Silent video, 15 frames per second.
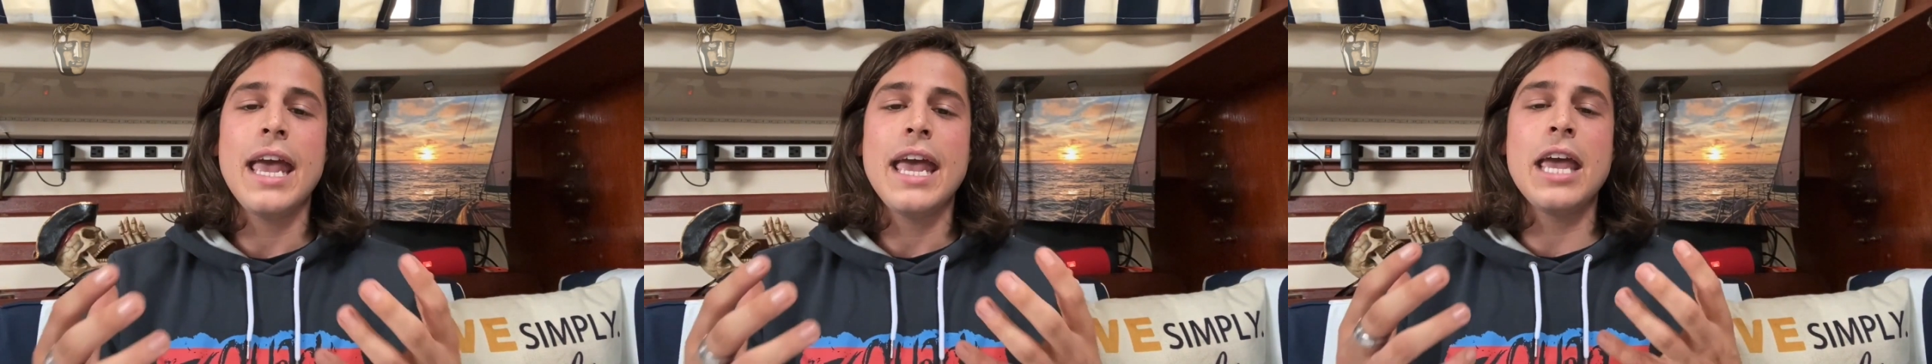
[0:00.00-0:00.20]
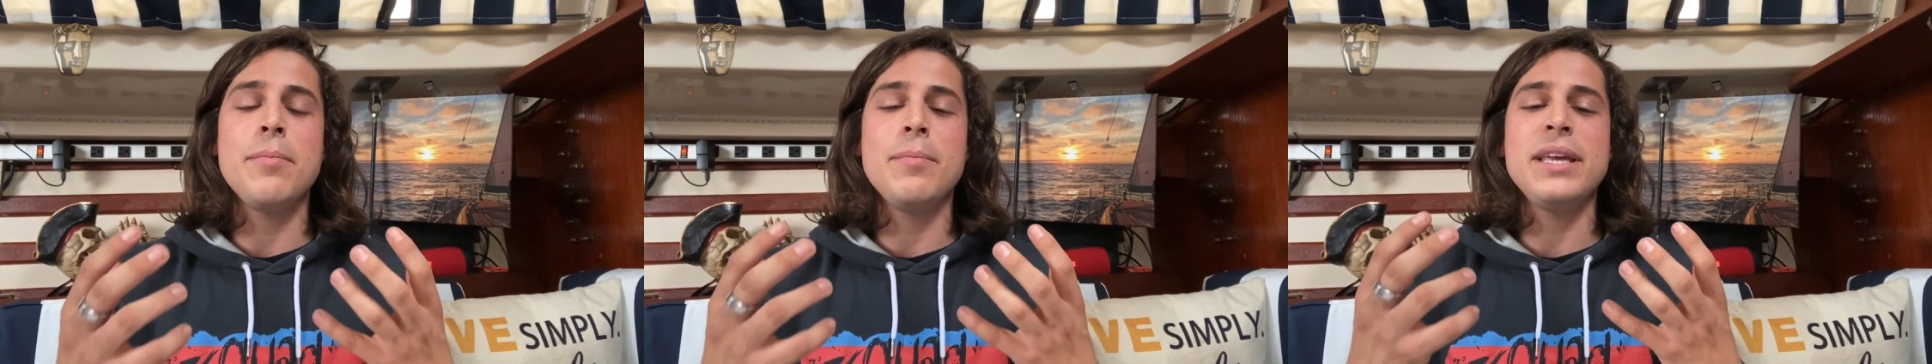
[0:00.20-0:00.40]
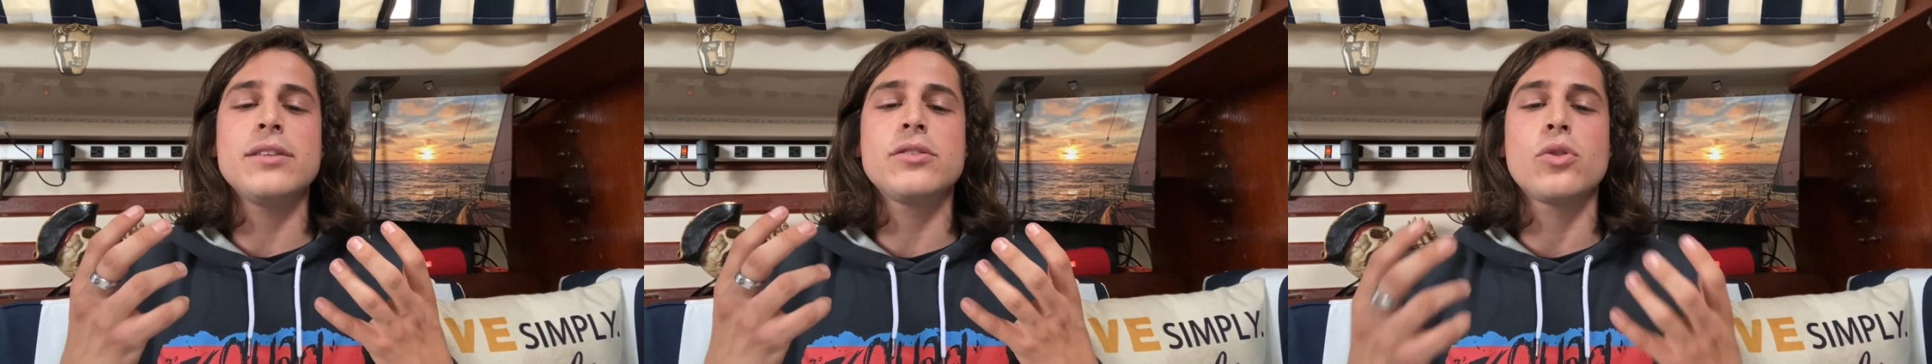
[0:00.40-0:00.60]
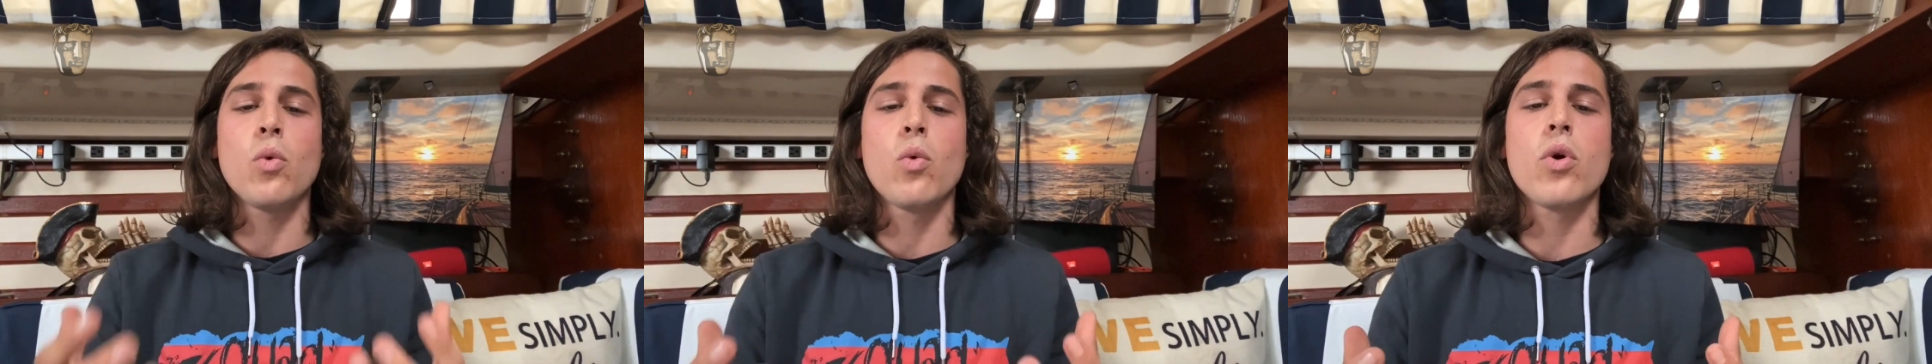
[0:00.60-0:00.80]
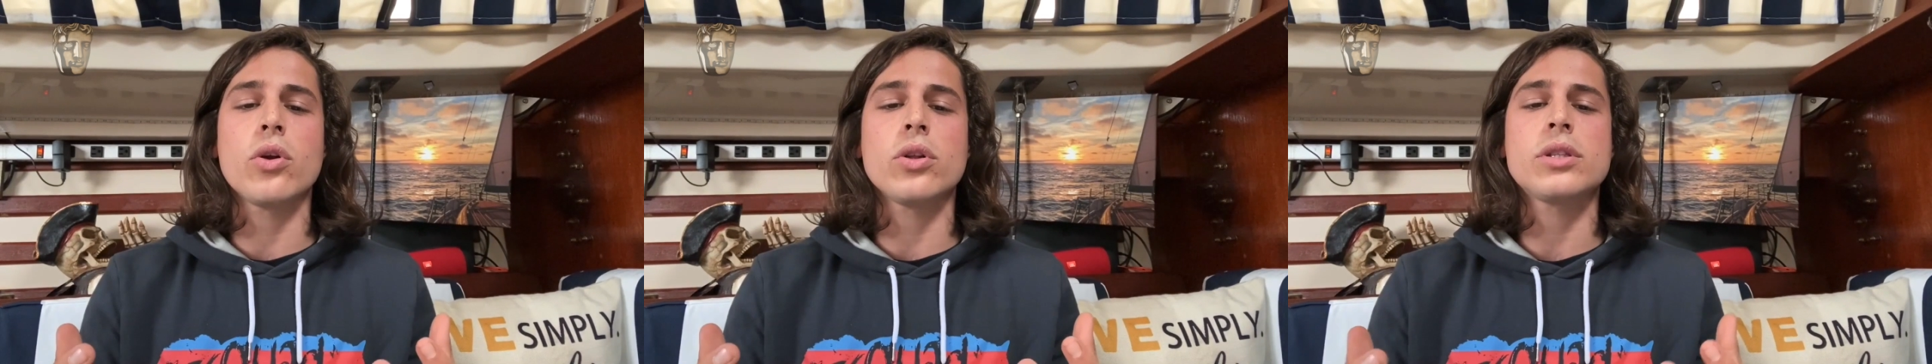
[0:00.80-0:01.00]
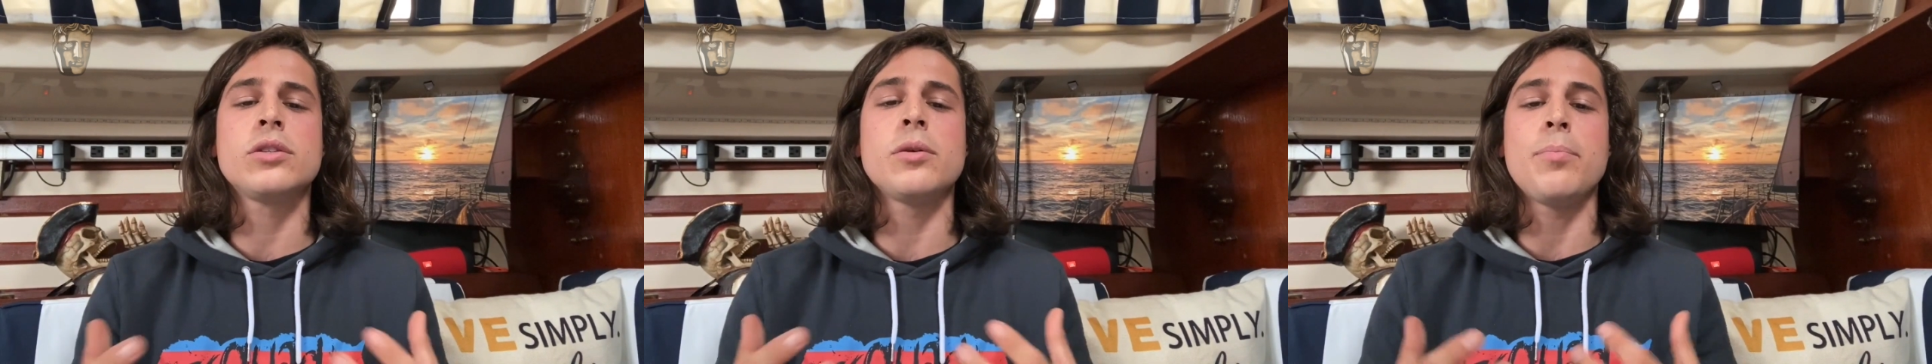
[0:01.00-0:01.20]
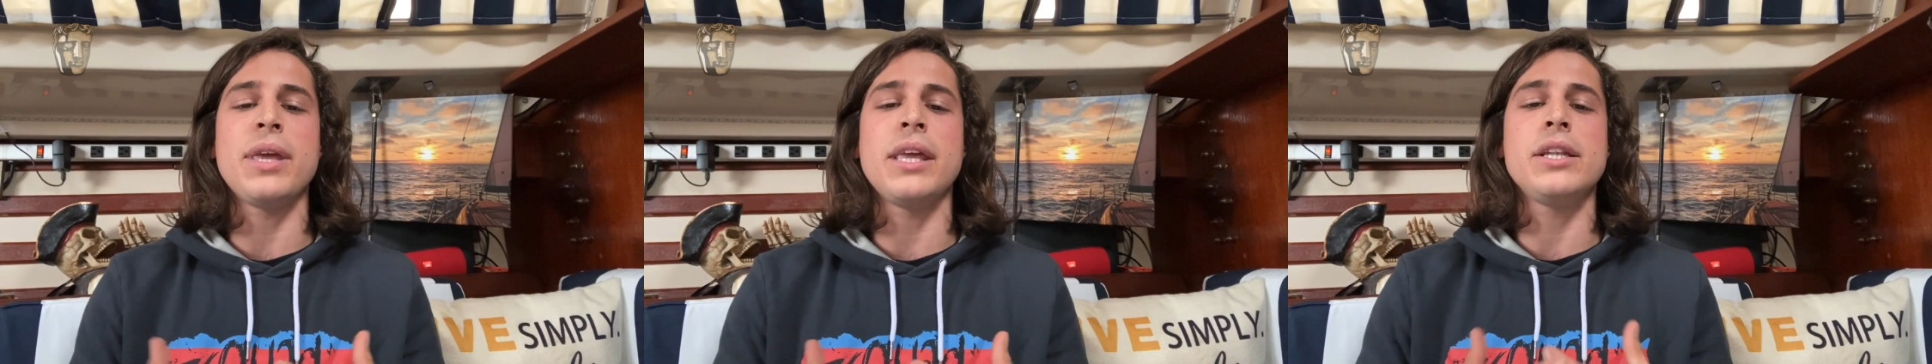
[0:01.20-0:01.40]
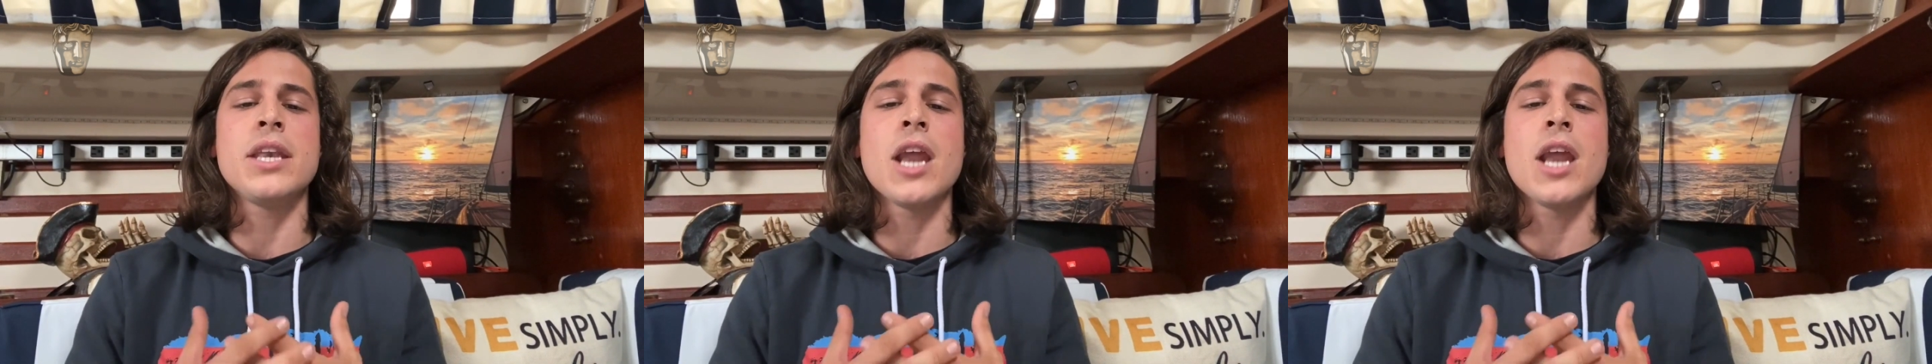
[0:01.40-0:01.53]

It means the world to be